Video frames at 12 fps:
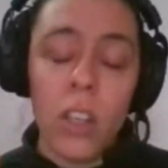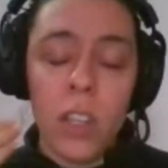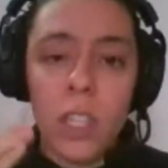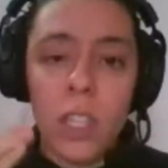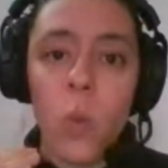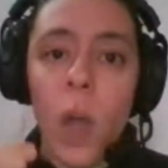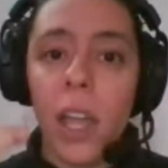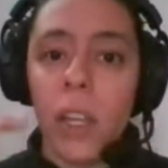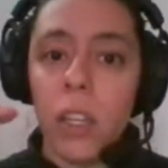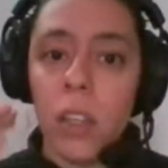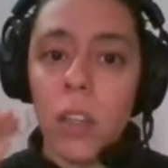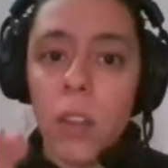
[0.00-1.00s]
And that's
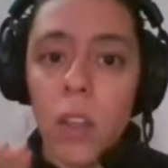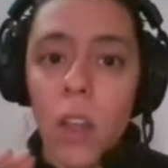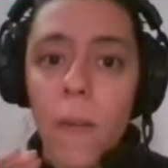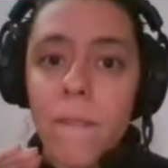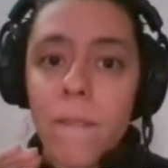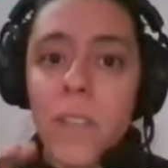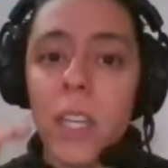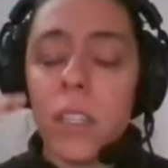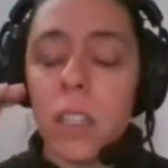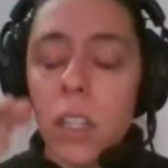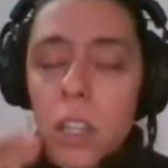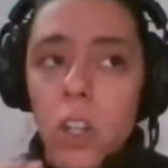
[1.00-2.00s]
why
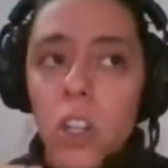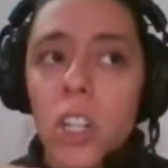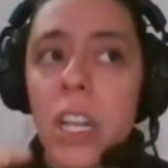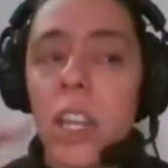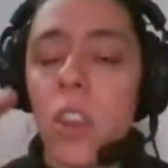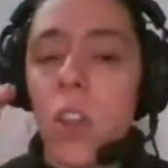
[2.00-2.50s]
learning